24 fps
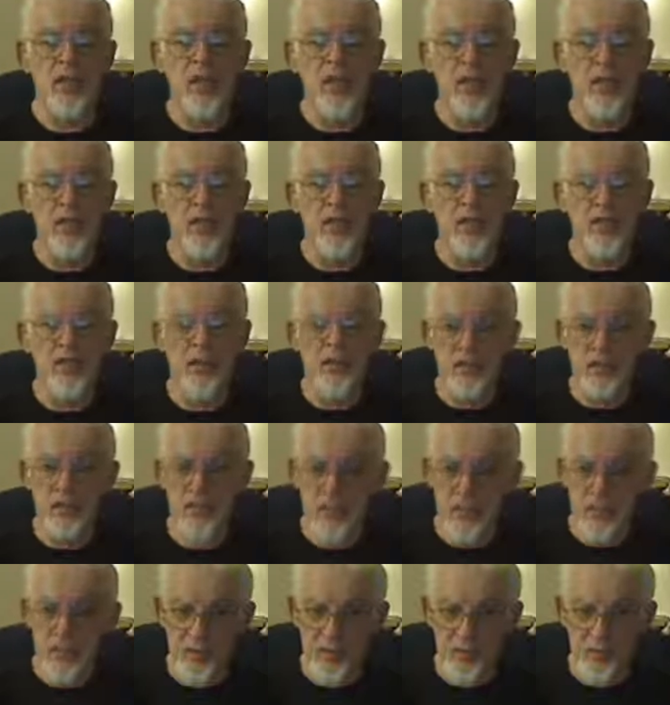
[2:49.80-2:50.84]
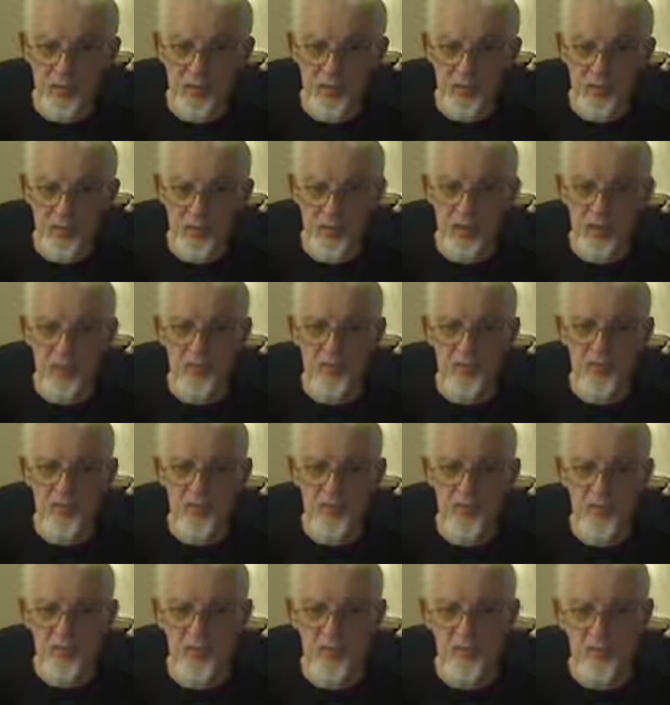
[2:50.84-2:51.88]
I asked her, I said, I have to go to the
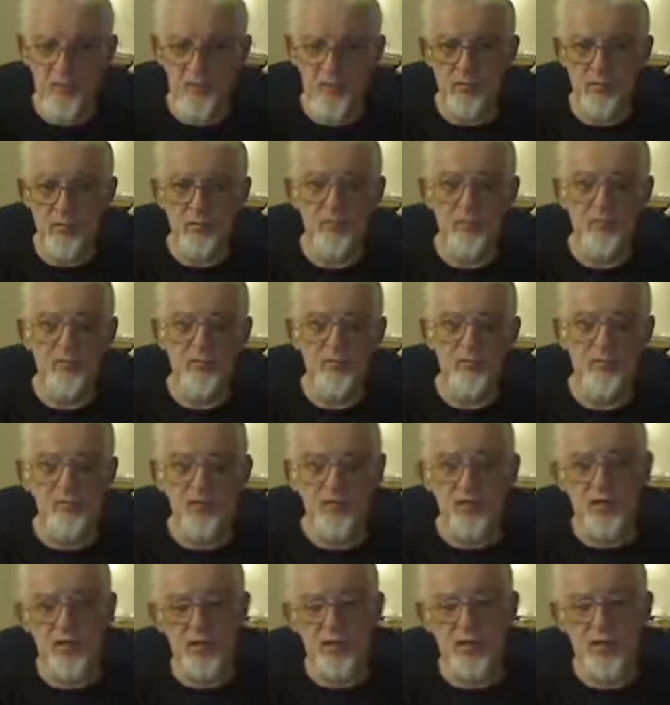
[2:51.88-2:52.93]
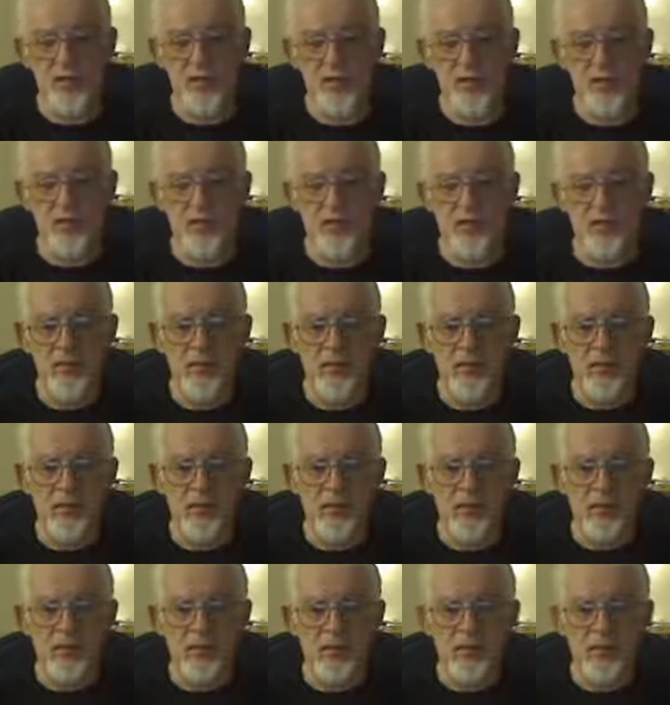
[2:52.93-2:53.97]
restroom. Can you disconnect me?
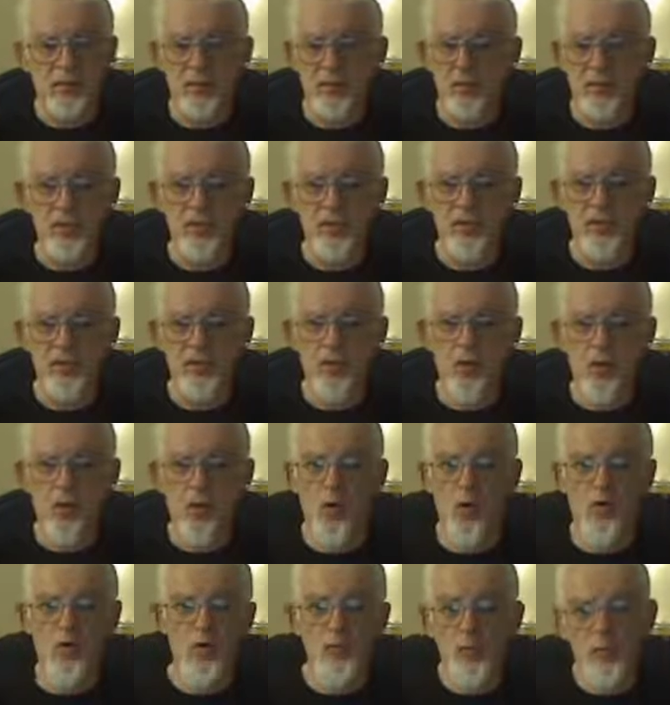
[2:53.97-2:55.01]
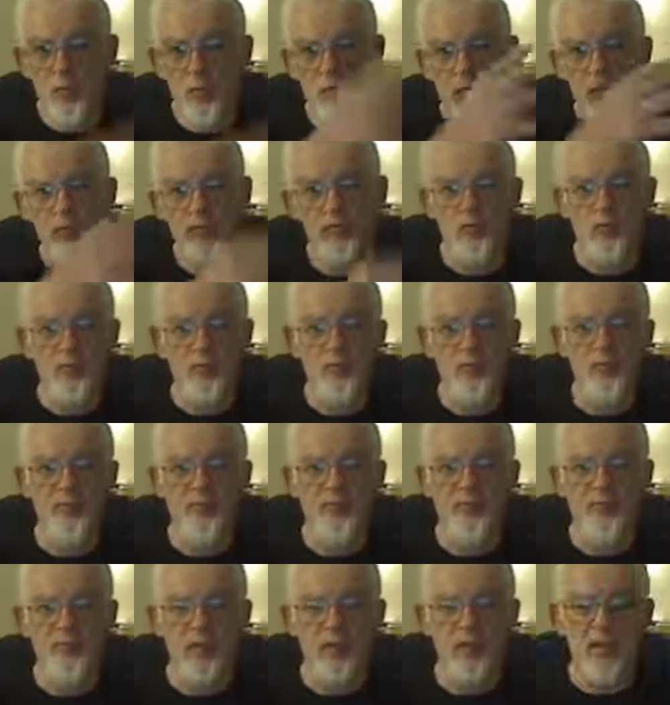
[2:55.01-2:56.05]
And she said, no, and walks away.
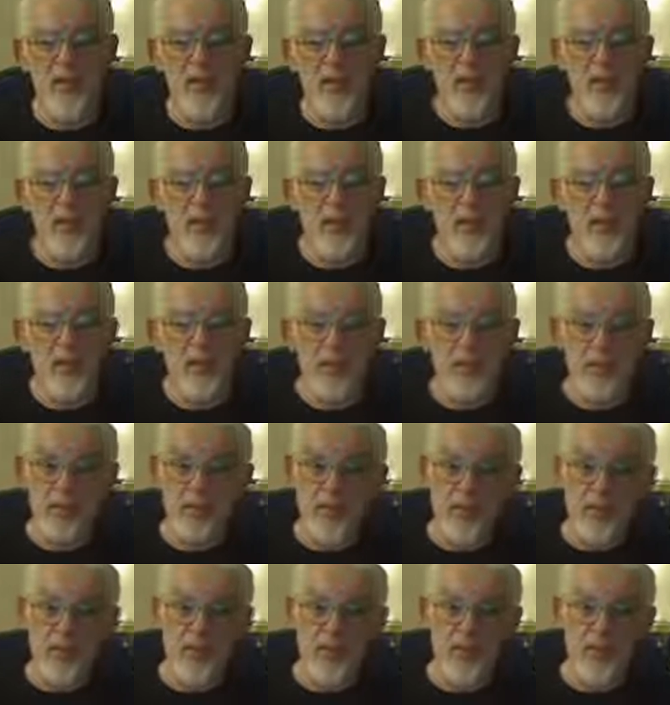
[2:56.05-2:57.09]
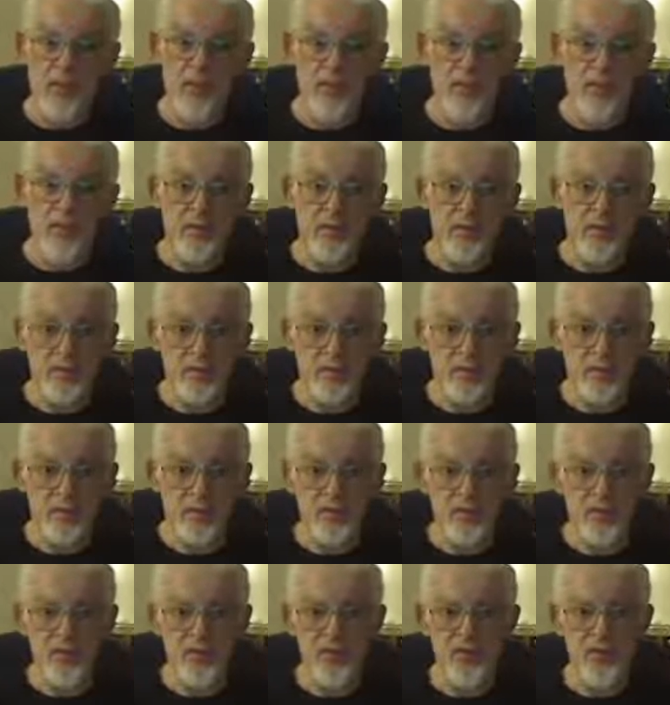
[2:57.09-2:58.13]
Oh, that's nice
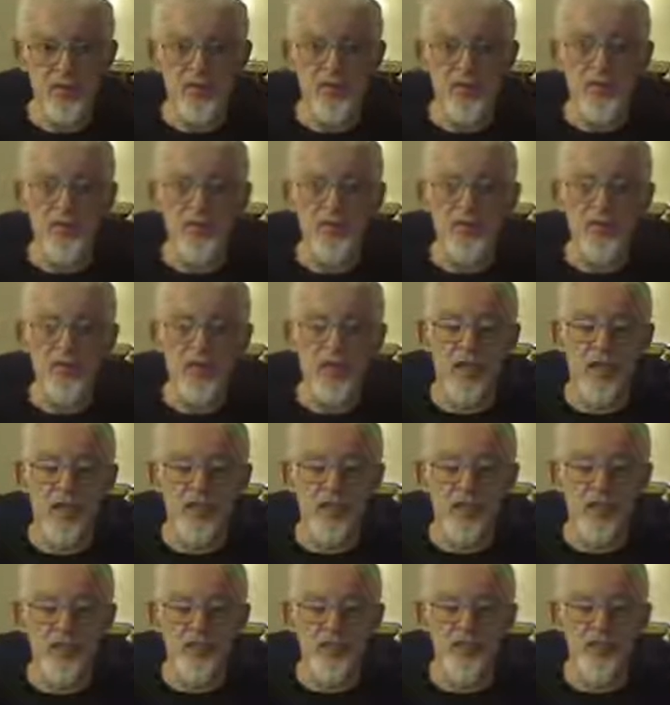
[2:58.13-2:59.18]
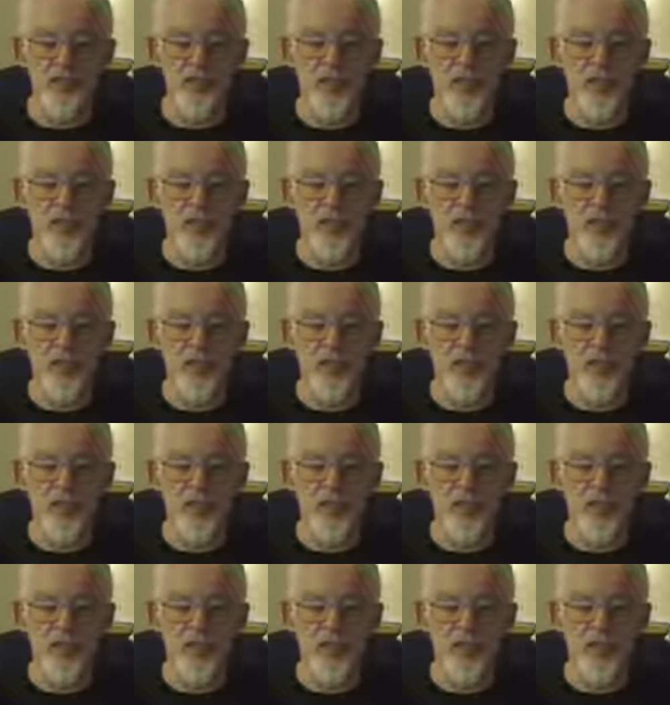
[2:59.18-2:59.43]
service you got in this hospital.